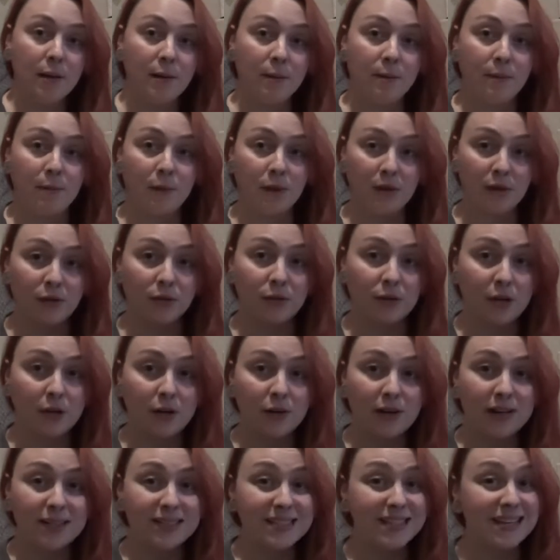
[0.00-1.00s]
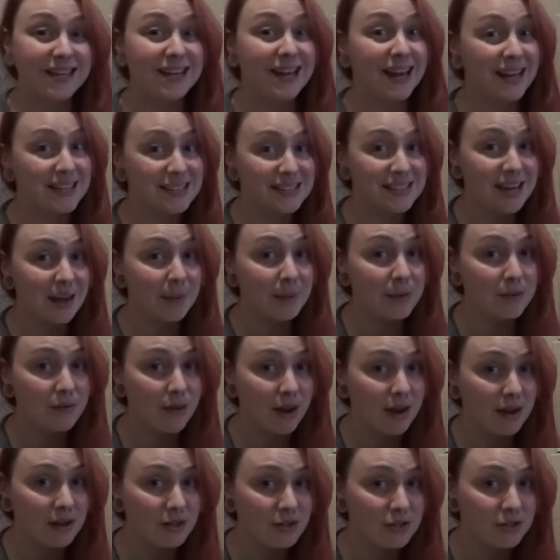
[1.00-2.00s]
my little girl gets less nappy
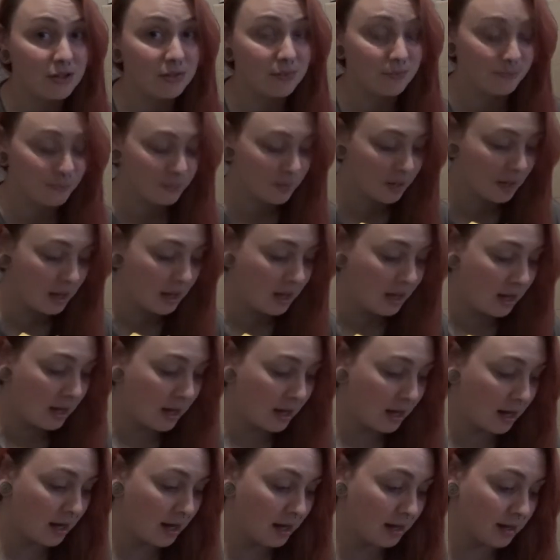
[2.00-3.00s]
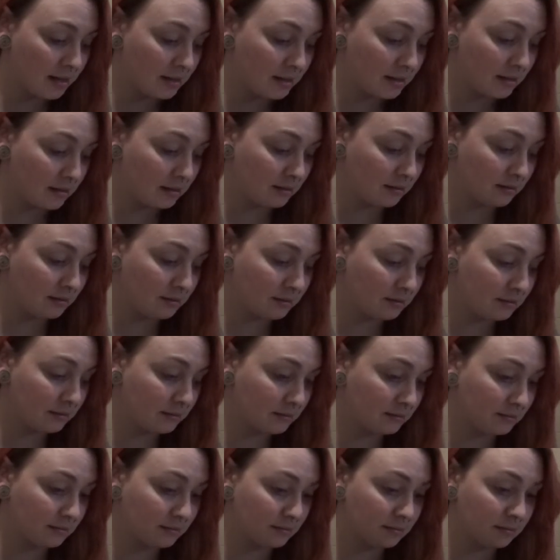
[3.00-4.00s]
rash, and
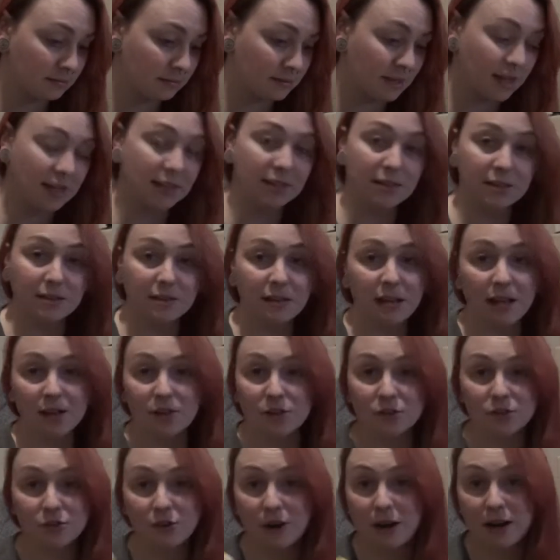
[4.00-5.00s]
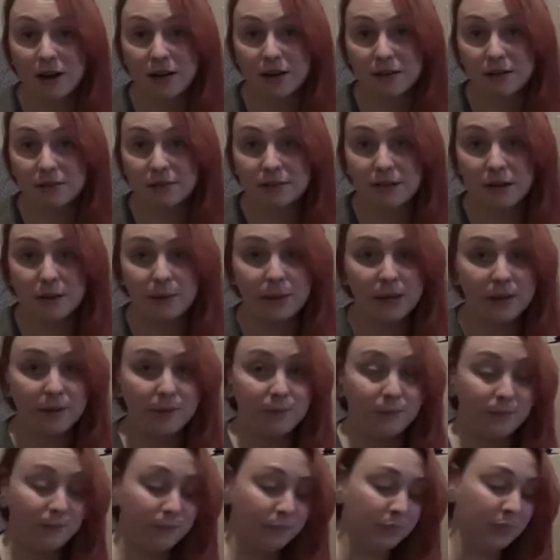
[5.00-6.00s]
they're just great. I mean,
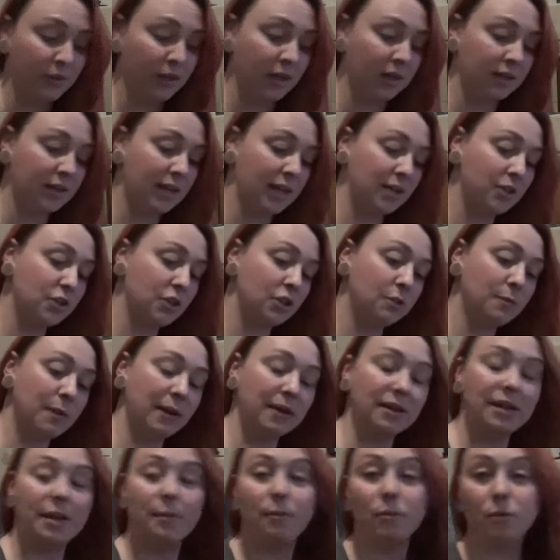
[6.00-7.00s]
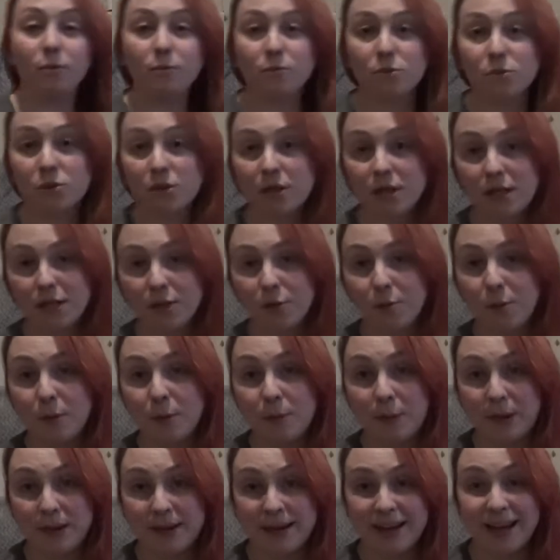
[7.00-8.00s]
they do make their bums look a little bit
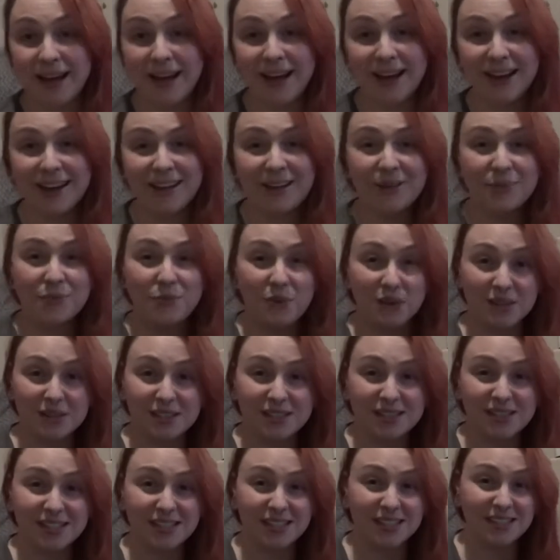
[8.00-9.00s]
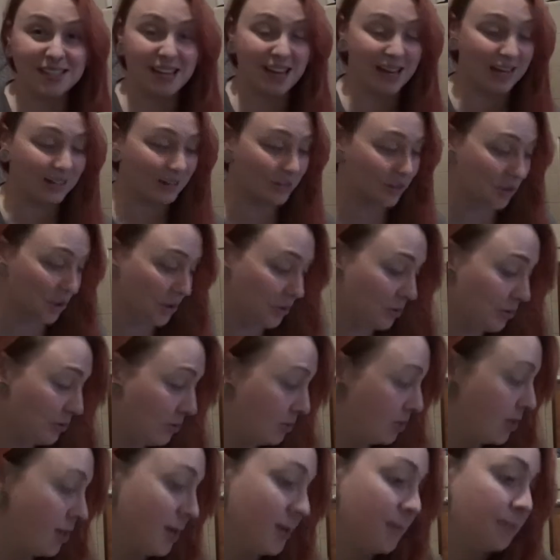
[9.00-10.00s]
bigger in onesies and
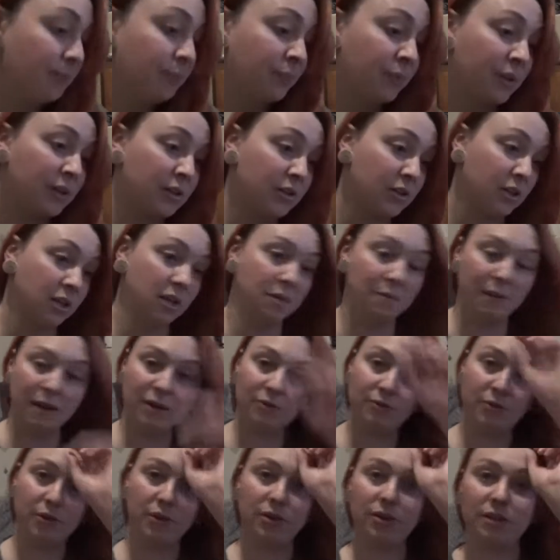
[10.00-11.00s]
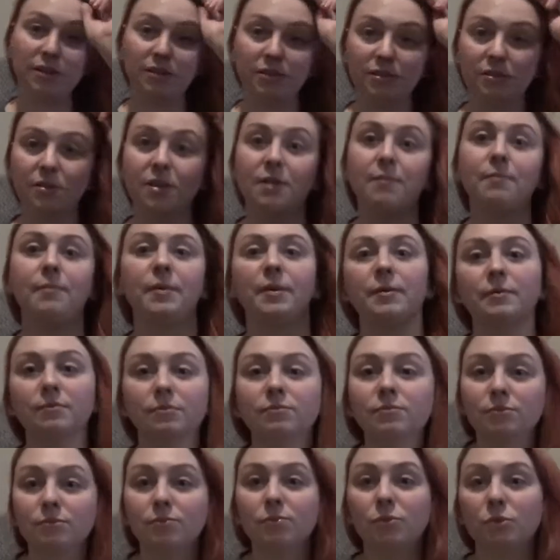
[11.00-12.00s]
clothes, so you may find that it's a bit
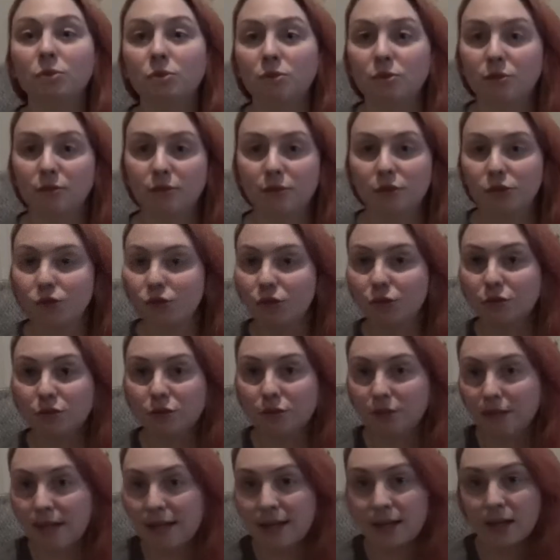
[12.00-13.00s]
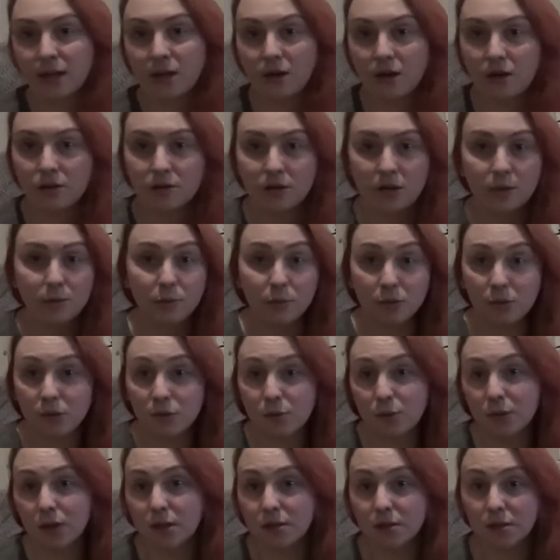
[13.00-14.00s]
more of a struggle to get their clothes on, but
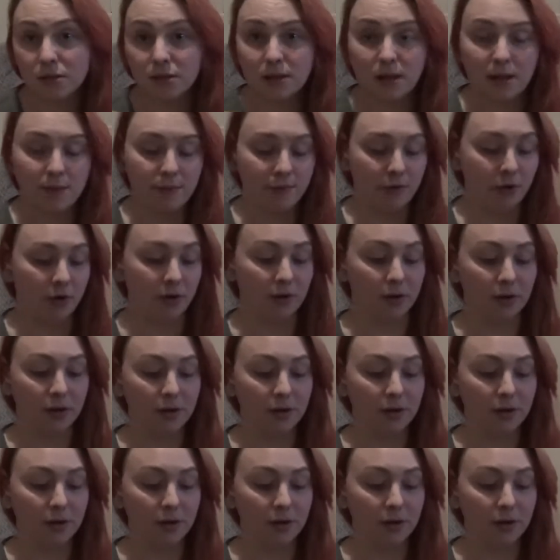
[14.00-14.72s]
otherwise they're fine.